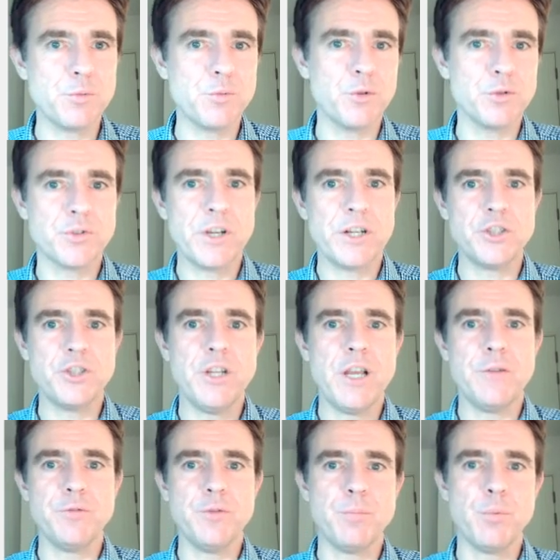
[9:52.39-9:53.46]
we want to actually
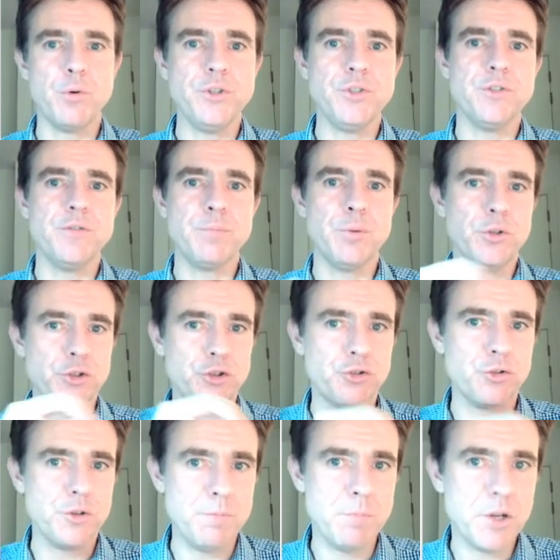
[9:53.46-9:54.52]
have the point of
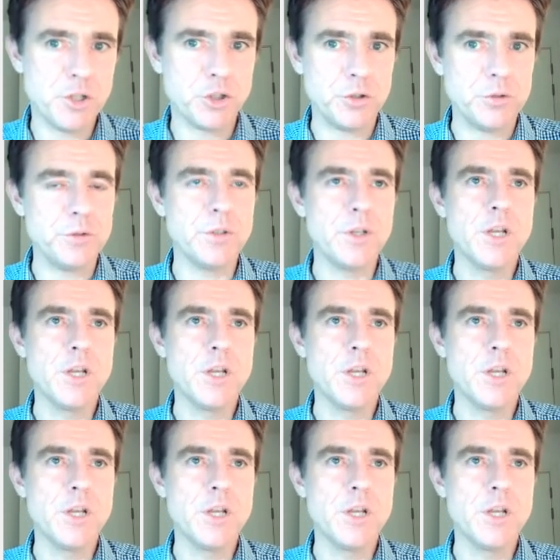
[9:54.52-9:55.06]
positron emission